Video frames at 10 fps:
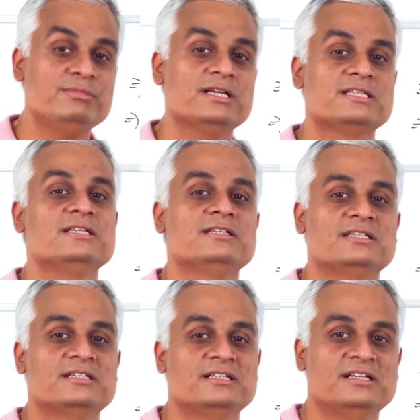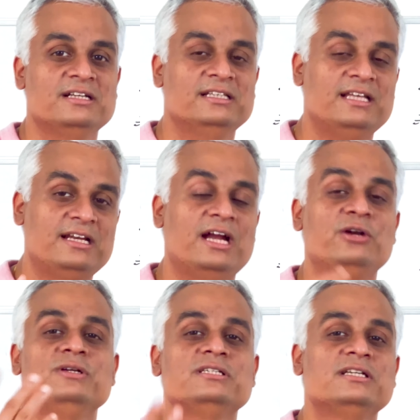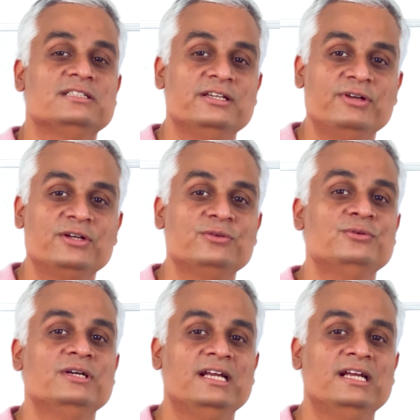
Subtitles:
justice that advisor is giving to,